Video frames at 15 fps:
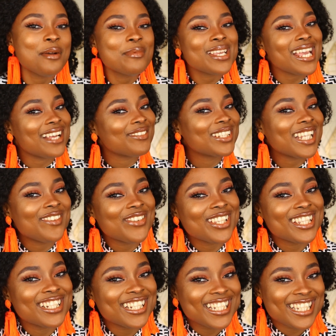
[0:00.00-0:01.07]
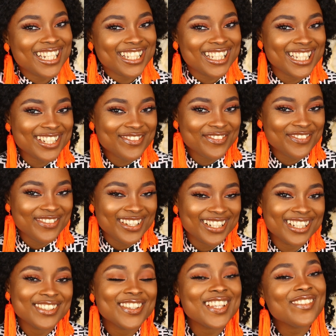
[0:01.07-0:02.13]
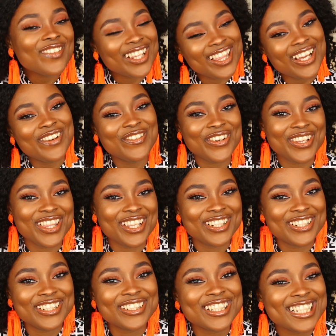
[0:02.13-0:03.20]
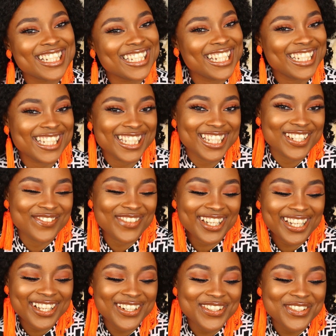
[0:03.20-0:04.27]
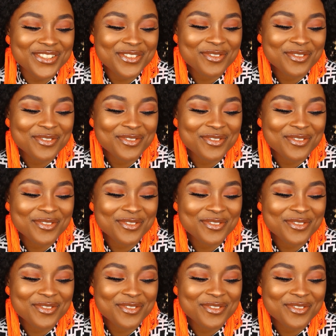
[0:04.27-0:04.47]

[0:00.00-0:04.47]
But yeah, without further ado, let's get to this. Without further ado, let's get to this video.